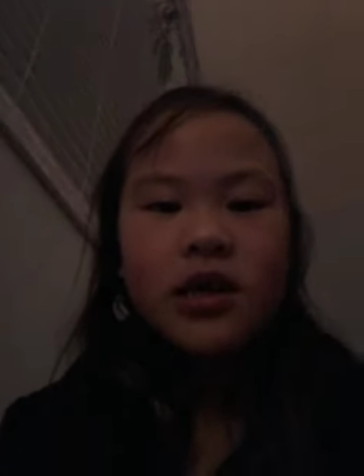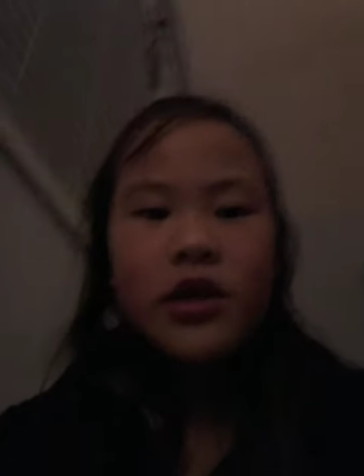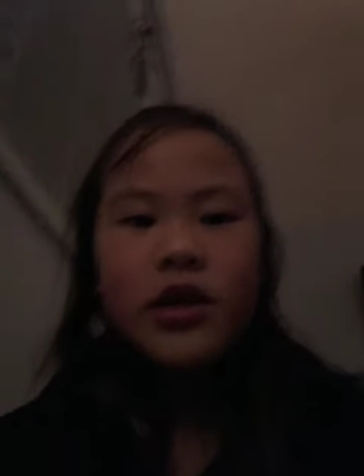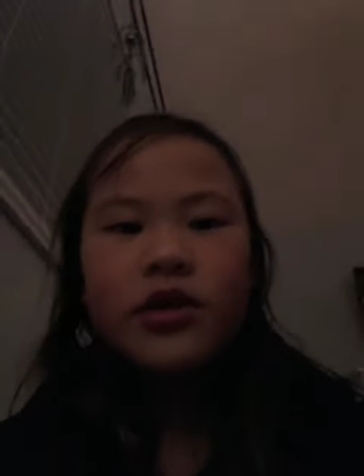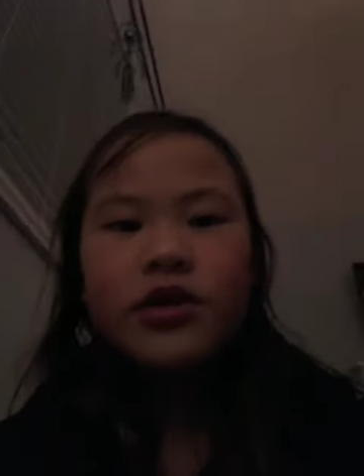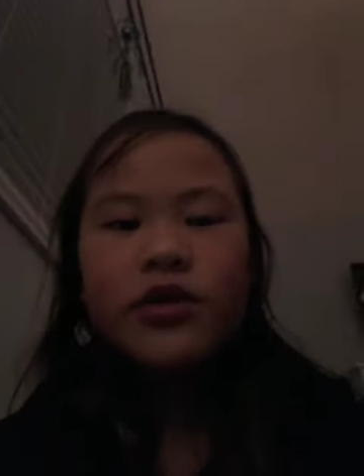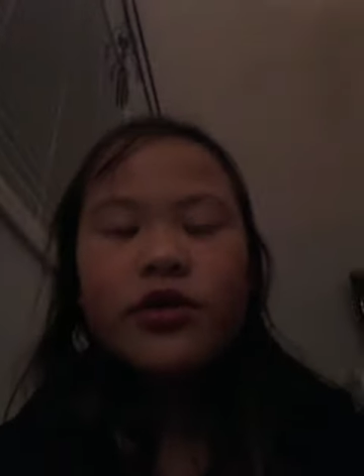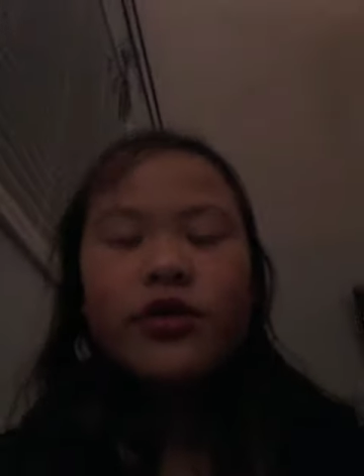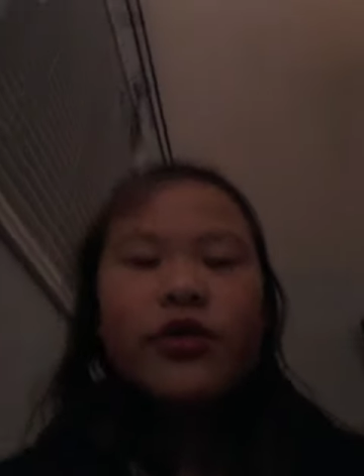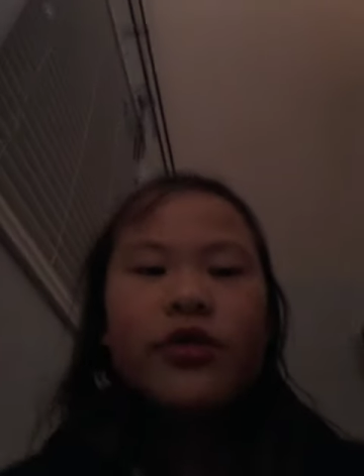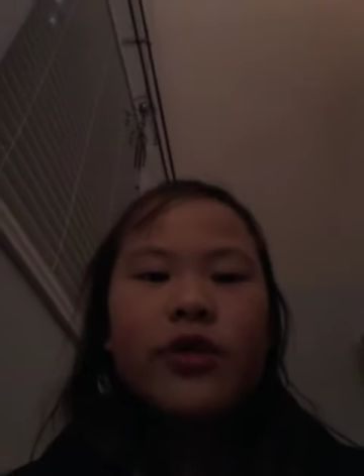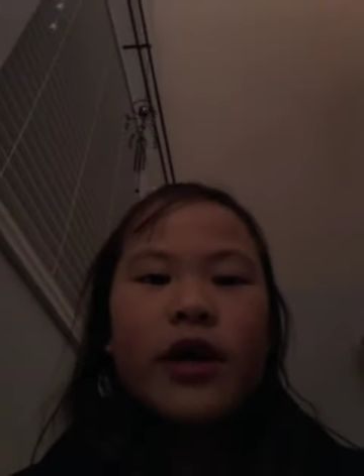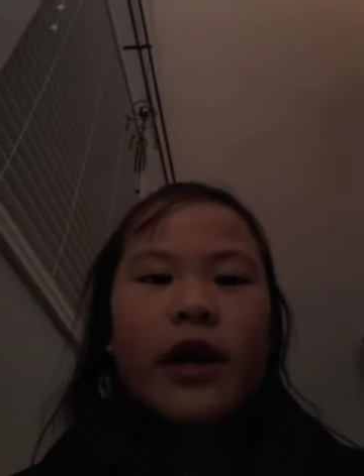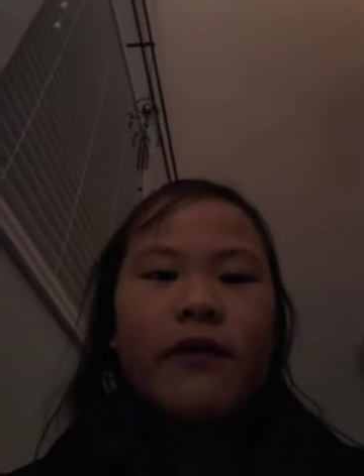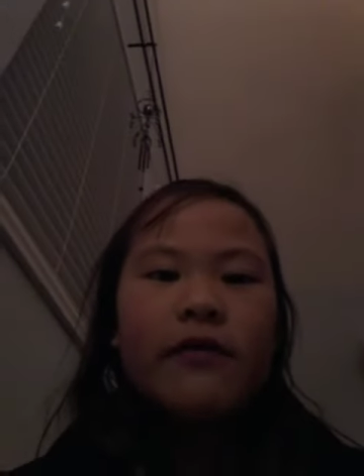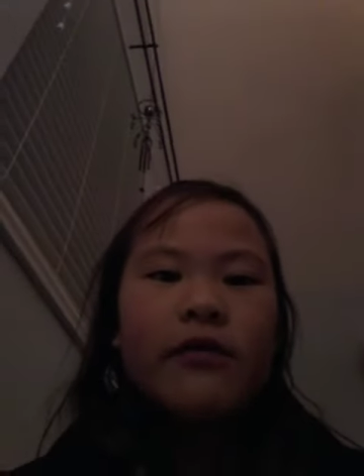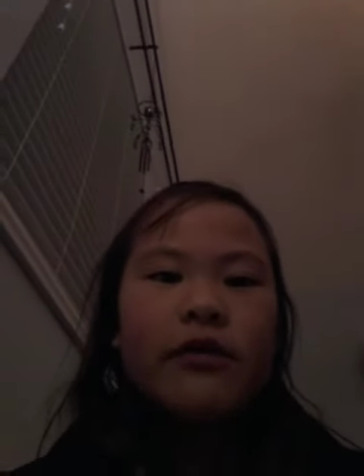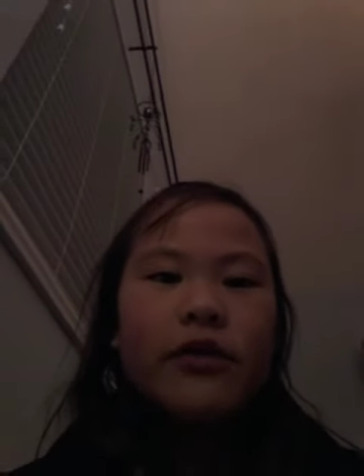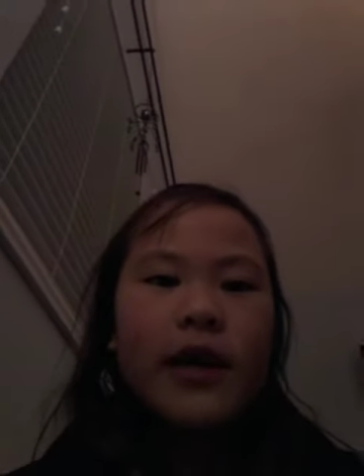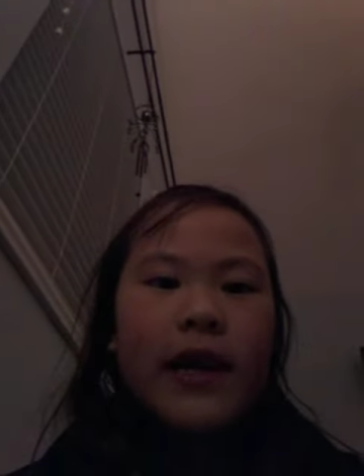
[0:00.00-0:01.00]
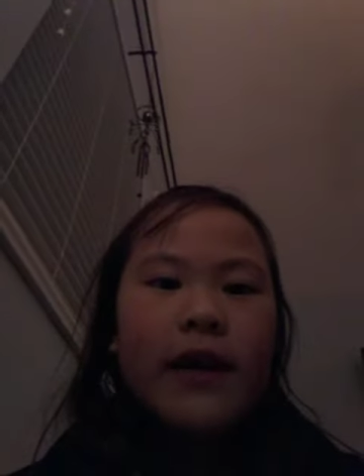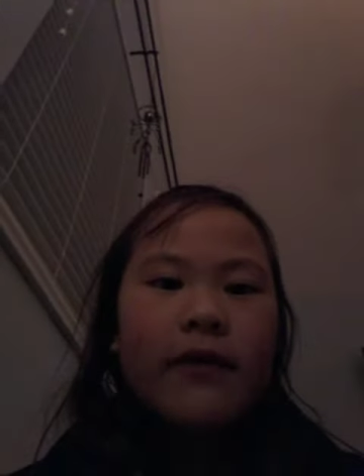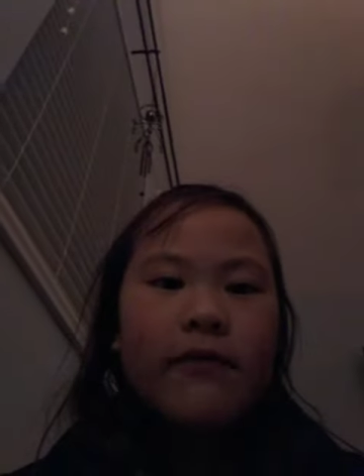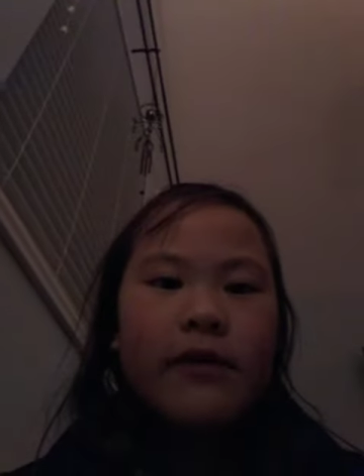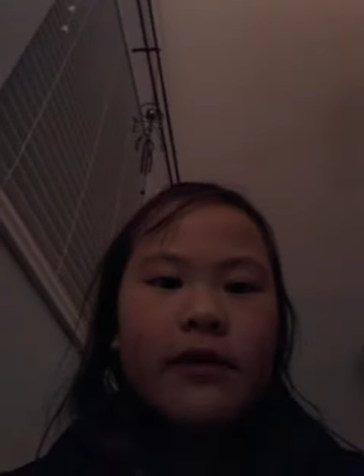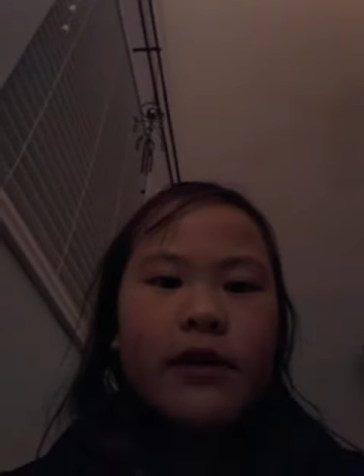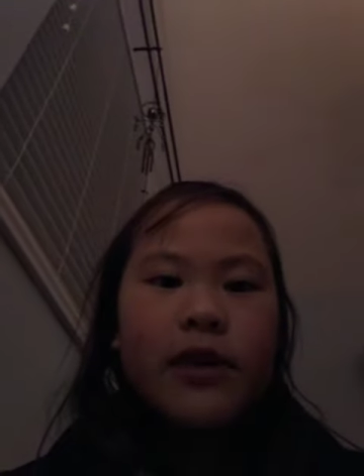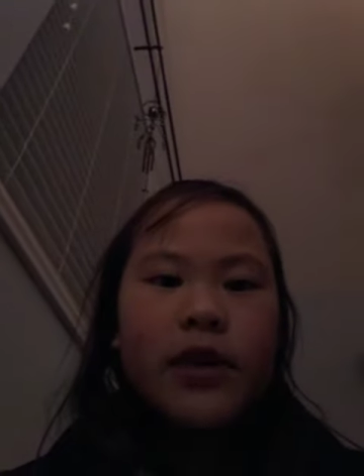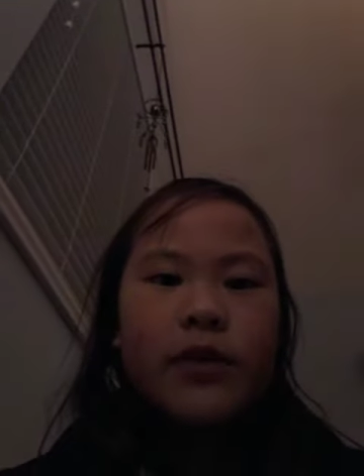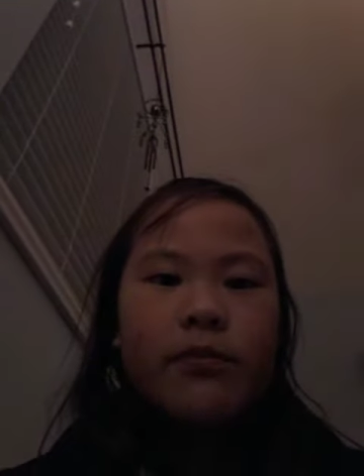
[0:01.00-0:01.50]
so you have to have
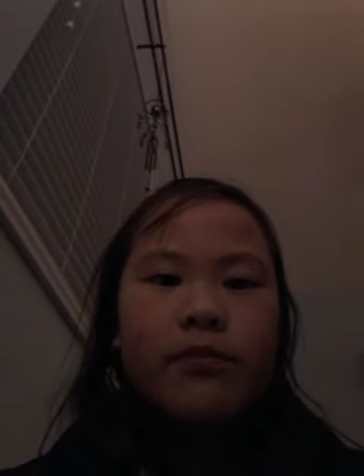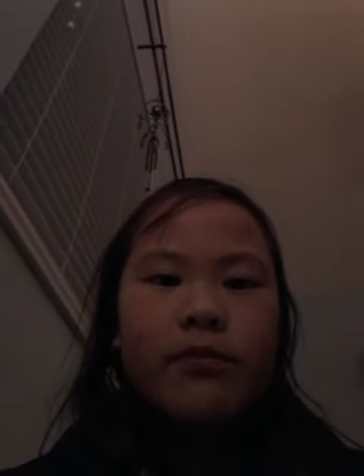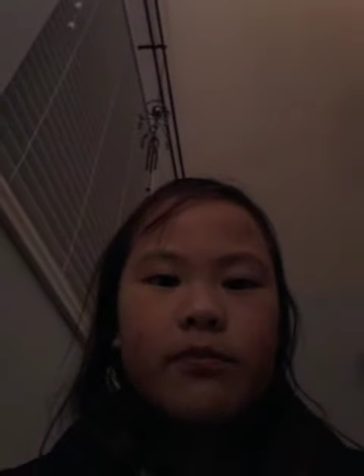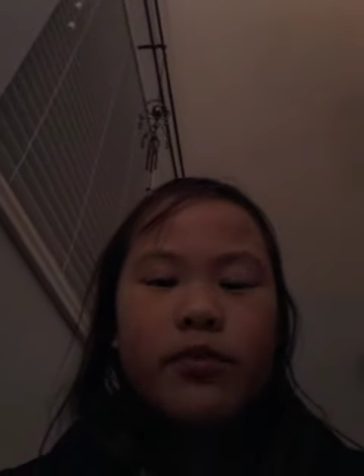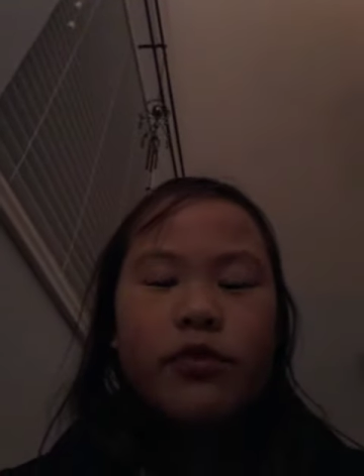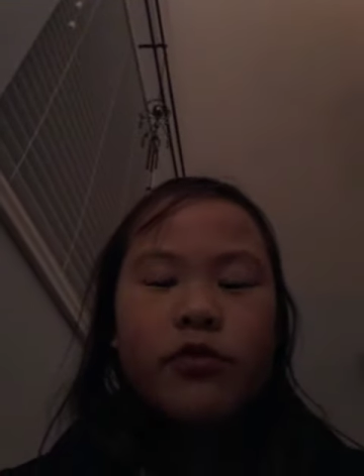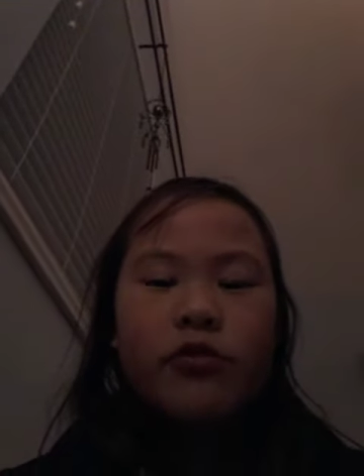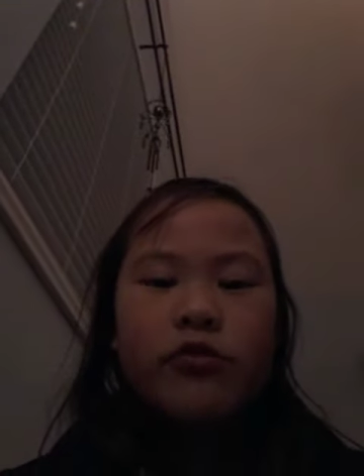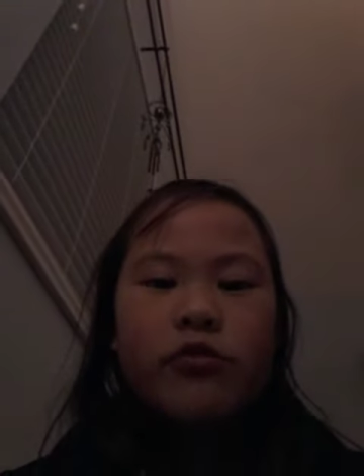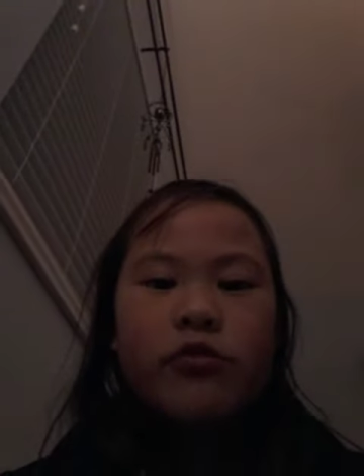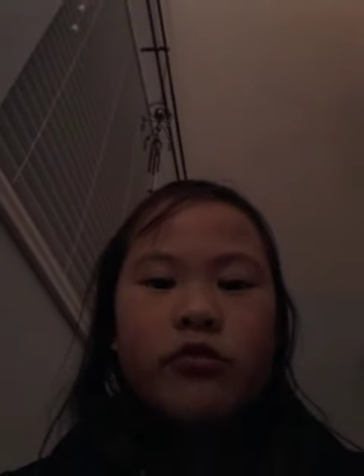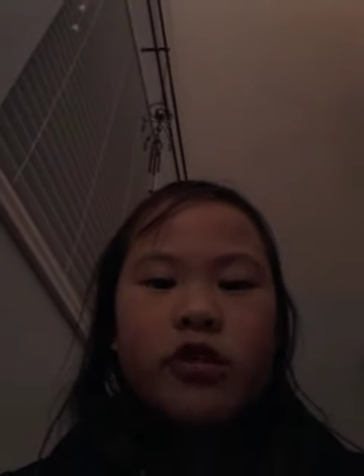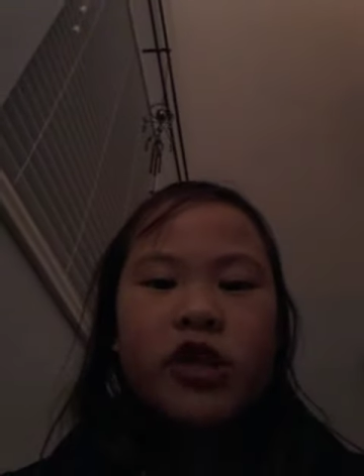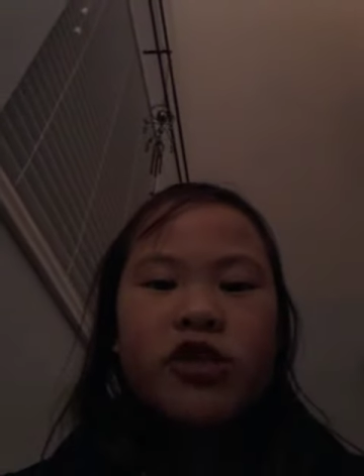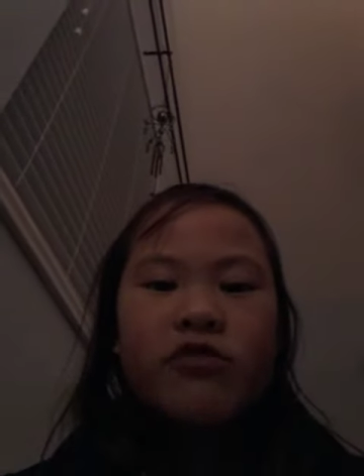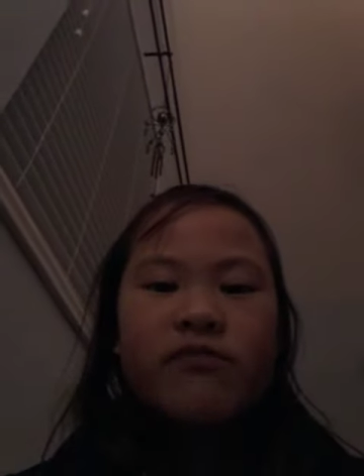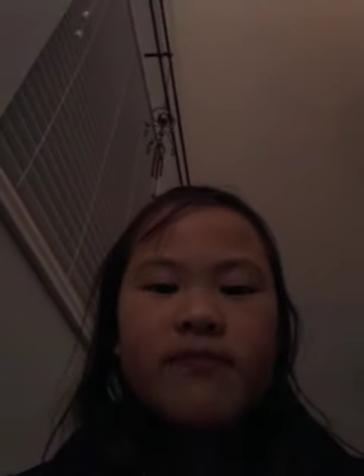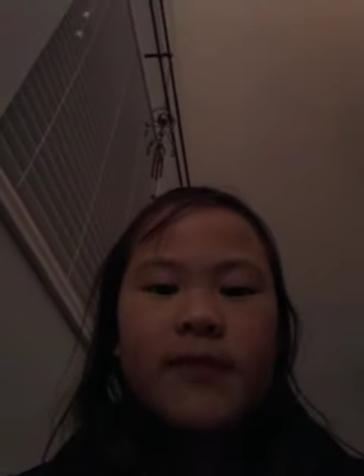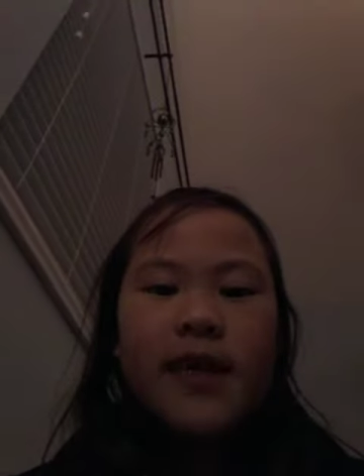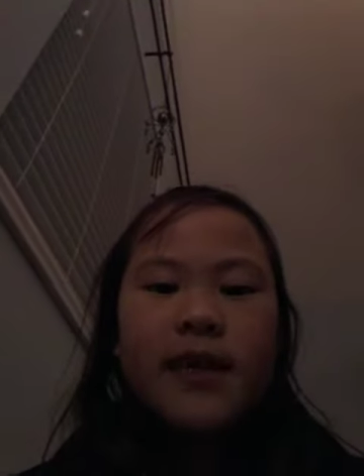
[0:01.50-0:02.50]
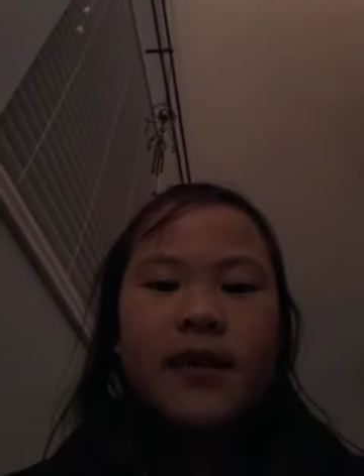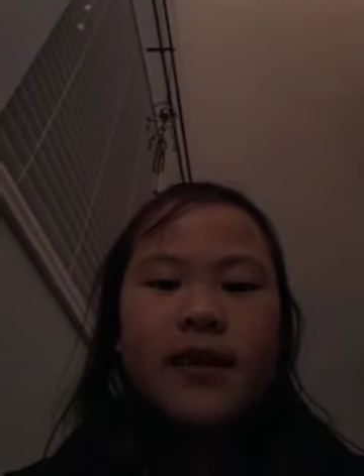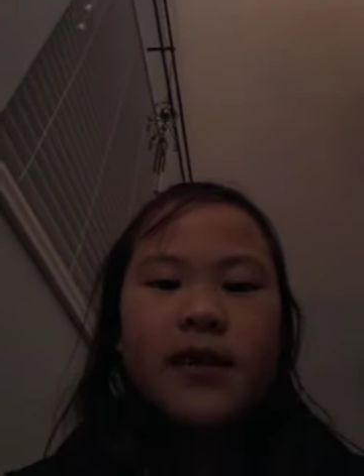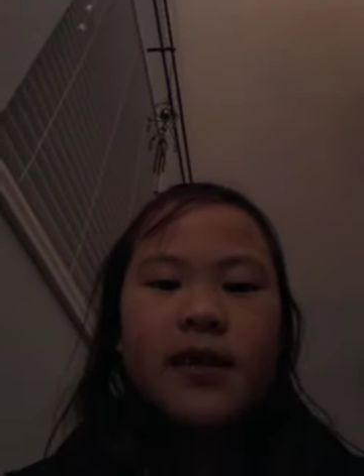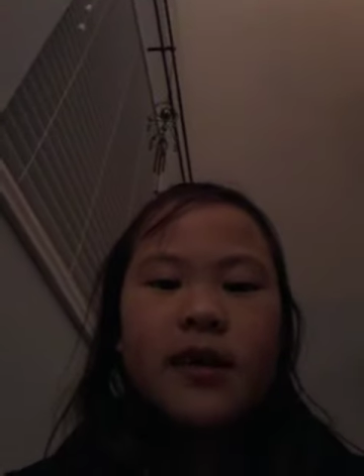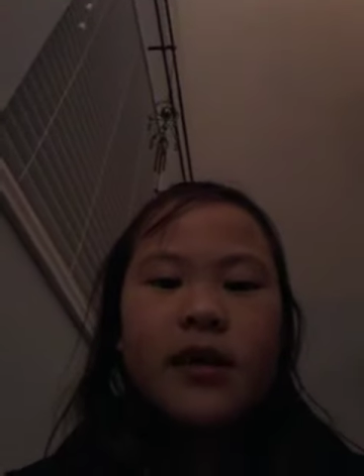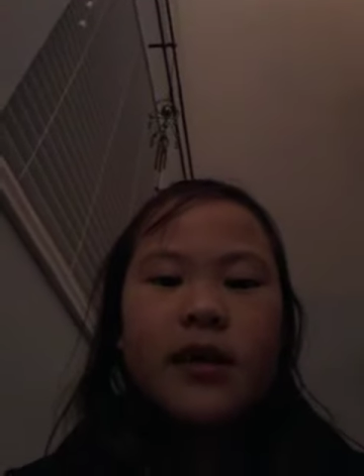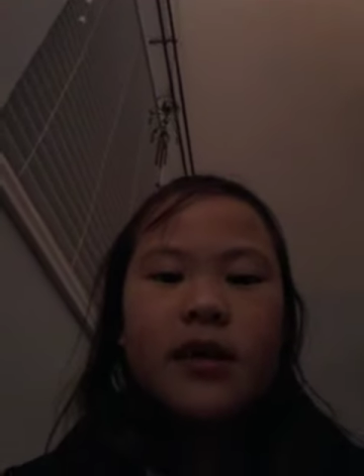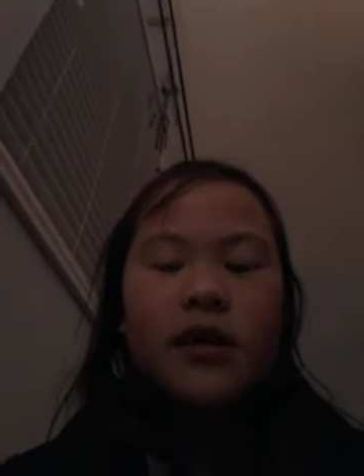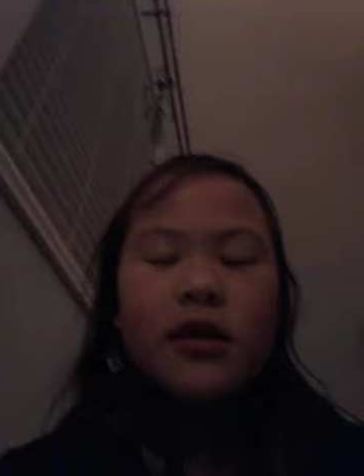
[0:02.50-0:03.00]
a spoon to mix
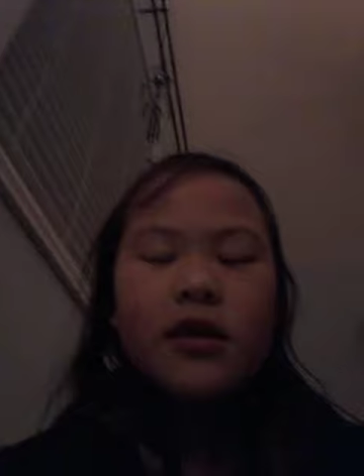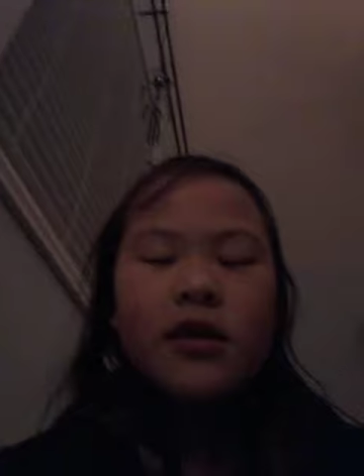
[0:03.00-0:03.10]
it.